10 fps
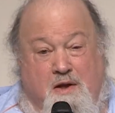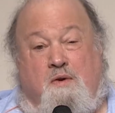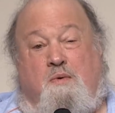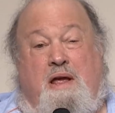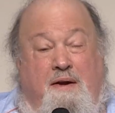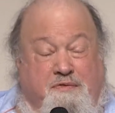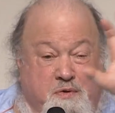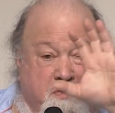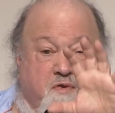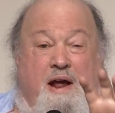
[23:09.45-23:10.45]
We have
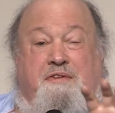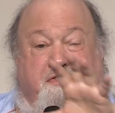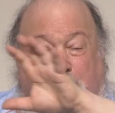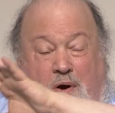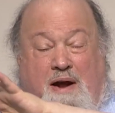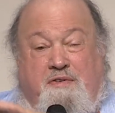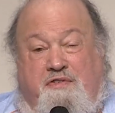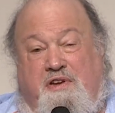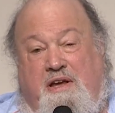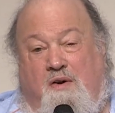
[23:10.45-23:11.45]
to address
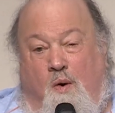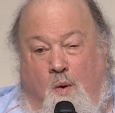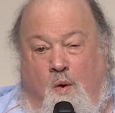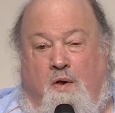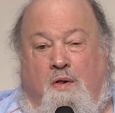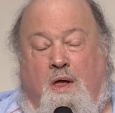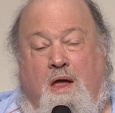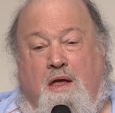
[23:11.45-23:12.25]
privacy in all